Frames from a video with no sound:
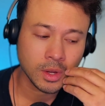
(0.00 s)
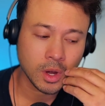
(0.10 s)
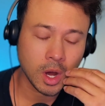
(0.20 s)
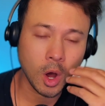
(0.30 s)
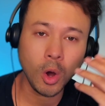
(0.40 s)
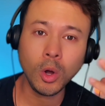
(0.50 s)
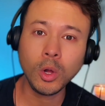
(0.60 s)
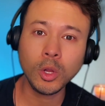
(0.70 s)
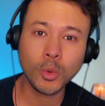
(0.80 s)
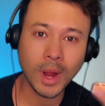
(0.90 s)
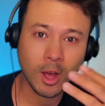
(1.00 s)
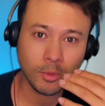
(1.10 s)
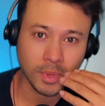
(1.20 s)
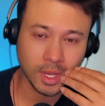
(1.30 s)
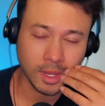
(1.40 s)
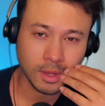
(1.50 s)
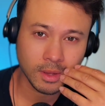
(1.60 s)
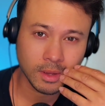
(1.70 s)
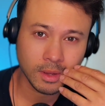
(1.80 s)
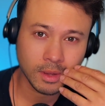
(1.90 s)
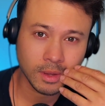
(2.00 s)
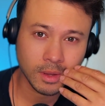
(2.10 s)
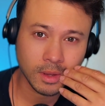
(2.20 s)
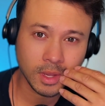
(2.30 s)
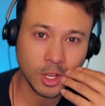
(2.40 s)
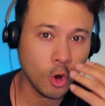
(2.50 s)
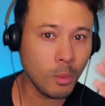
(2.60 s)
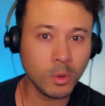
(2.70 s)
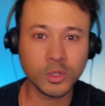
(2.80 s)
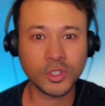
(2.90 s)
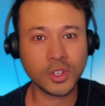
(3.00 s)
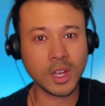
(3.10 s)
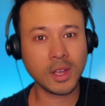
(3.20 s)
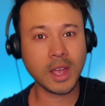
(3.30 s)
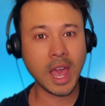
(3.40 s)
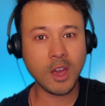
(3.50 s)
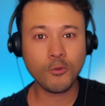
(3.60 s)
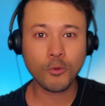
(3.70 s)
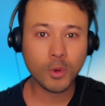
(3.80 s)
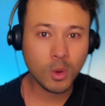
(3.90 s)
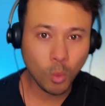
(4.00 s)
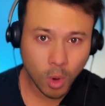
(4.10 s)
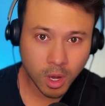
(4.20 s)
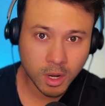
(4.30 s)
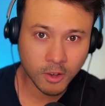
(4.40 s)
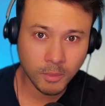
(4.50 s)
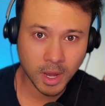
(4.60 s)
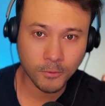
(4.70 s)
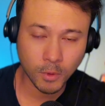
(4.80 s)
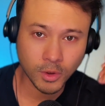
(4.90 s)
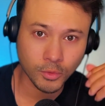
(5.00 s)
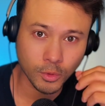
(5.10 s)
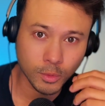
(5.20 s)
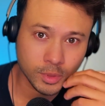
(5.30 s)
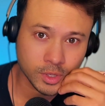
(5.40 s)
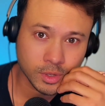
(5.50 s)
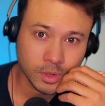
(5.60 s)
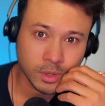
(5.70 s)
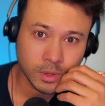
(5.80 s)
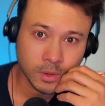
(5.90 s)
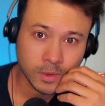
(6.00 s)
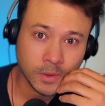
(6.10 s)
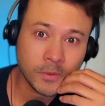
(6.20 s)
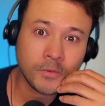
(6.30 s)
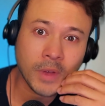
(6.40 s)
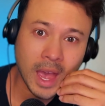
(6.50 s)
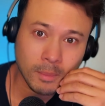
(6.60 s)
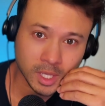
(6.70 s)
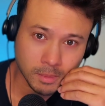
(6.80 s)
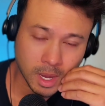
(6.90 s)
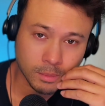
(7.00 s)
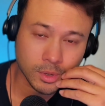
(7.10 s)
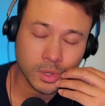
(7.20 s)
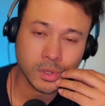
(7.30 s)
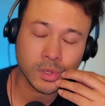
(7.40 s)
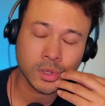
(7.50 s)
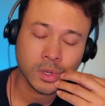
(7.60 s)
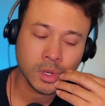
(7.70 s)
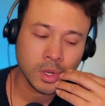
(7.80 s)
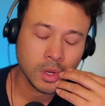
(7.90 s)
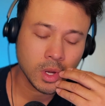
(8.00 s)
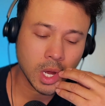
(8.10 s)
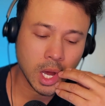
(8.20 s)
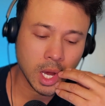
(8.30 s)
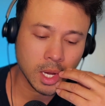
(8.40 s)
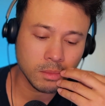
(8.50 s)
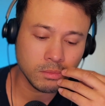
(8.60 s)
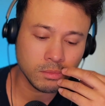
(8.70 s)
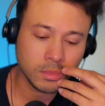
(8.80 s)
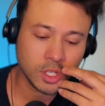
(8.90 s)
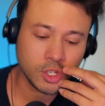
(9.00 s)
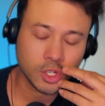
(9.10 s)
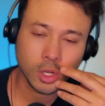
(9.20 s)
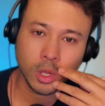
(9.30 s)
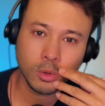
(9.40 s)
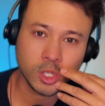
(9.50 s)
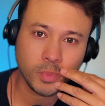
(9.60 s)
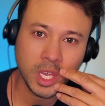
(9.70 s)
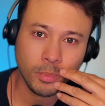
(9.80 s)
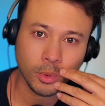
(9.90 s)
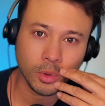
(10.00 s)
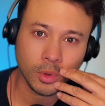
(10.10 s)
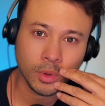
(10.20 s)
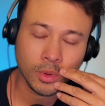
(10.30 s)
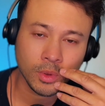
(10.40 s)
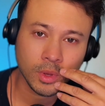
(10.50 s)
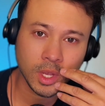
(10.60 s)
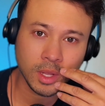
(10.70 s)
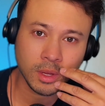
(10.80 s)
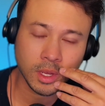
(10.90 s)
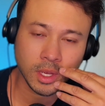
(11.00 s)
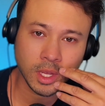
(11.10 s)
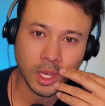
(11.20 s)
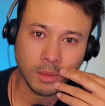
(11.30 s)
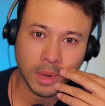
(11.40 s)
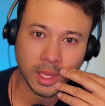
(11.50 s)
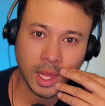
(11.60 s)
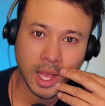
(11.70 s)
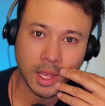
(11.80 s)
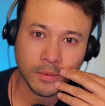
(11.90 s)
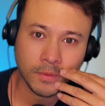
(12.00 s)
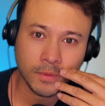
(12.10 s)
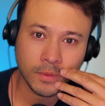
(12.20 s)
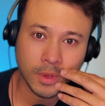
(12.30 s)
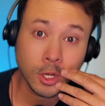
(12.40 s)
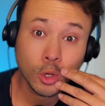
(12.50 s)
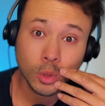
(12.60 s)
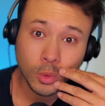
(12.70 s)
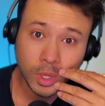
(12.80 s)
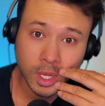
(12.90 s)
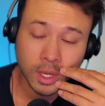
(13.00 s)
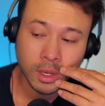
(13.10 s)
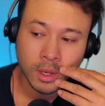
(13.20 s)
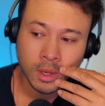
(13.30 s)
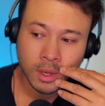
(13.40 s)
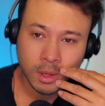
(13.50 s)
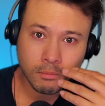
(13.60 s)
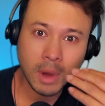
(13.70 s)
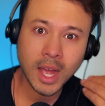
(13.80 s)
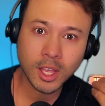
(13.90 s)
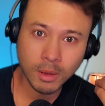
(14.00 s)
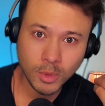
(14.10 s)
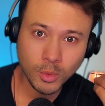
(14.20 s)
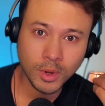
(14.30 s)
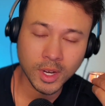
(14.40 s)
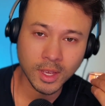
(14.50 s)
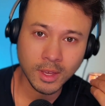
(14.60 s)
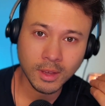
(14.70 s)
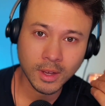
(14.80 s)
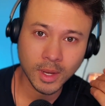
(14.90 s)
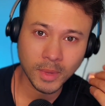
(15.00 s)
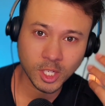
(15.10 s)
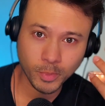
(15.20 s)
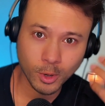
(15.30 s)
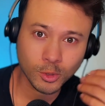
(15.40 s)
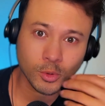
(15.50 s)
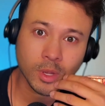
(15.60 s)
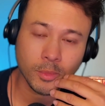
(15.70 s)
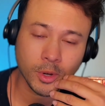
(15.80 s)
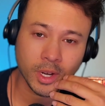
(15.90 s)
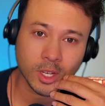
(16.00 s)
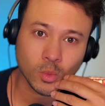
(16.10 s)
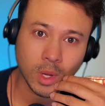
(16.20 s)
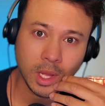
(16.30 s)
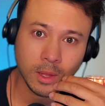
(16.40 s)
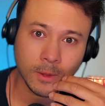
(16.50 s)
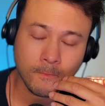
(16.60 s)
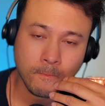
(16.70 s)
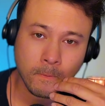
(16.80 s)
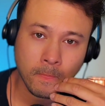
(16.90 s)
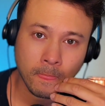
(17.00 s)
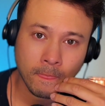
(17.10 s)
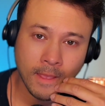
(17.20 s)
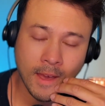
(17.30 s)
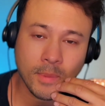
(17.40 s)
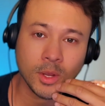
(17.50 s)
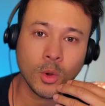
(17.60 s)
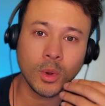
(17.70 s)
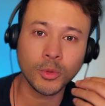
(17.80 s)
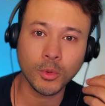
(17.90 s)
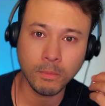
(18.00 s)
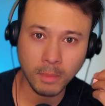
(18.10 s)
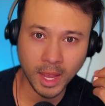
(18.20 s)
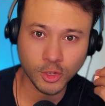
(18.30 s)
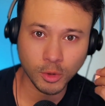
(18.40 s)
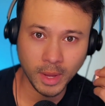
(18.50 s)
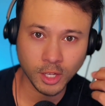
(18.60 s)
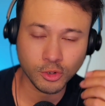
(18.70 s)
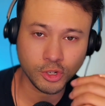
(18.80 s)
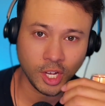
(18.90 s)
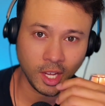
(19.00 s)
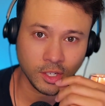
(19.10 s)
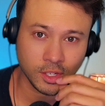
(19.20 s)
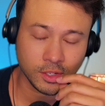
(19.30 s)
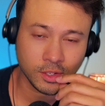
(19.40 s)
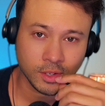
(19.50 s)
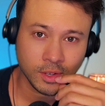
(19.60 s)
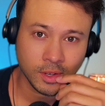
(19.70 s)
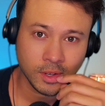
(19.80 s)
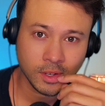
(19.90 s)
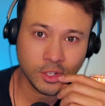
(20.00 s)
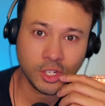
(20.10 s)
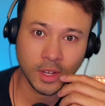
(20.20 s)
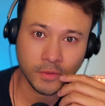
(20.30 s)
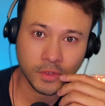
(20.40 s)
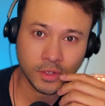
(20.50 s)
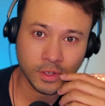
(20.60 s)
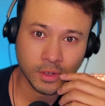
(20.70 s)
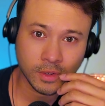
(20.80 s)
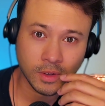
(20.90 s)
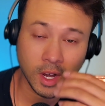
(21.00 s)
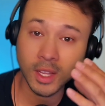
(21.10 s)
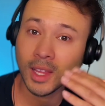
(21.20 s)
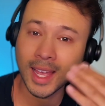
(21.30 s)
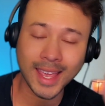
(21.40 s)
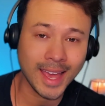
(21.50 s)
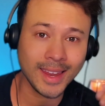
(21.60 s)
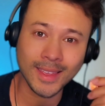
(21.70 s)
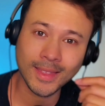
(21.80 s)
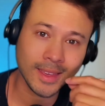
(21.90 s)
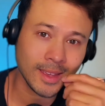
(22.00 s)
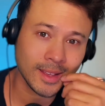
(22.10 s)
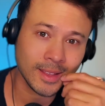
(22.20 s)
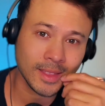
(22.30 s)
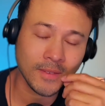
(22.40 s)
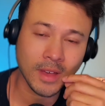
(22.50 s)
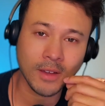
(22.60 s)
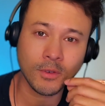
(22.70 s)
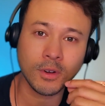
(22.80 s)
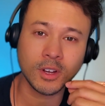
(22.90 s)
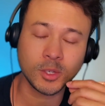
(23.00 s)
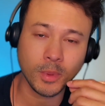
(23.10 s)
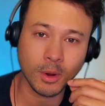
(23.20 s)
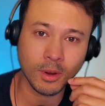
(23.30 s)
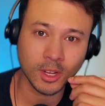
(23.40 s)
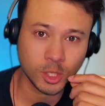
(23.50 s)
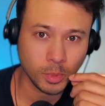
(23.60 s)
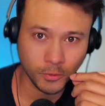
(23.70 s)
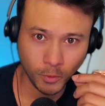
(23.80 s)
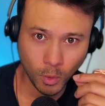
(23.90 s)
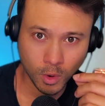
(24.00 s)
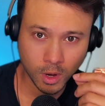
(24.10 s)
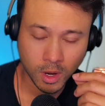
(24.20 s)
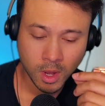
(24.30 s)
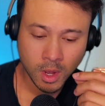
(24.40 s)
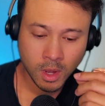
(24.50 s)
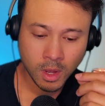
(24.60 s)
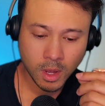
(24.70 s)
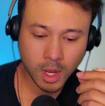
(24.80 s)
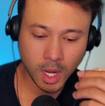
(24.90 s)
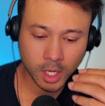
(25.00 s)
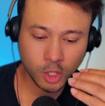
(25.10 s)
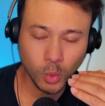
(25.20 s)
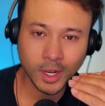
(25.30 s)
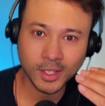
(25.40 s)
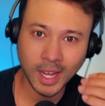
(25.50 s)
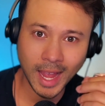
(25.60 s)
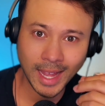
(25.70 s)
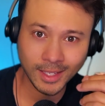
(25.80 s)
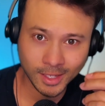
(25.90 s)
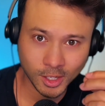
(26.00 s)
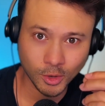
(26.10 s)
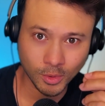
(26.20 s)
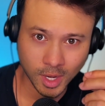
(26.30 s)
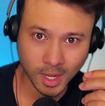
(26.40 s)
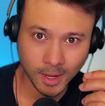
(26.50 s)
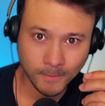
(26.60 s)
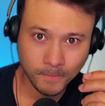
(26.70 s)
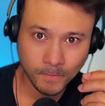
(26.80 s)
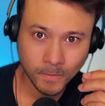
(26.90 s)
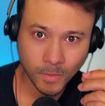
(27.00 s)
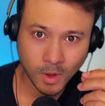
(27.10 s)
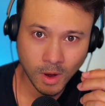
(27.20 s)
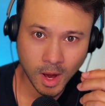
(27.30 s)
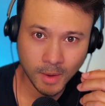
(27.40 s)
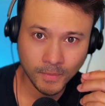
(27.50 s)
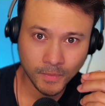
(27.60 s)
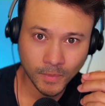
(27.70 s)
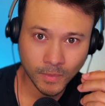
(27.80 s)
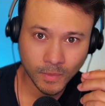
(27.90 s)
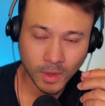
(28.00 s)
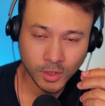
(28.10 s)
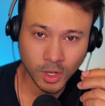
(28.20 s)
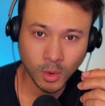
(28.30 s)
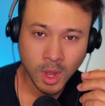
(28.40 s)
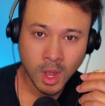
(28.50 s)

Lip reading: all around me, in almost every one of my friend groups, family members, and just close people in my life, including my community, my spiritual community as well, have been going through major changes, shifts, unlike anything they've ever experienced before, to an intense degree, all right? So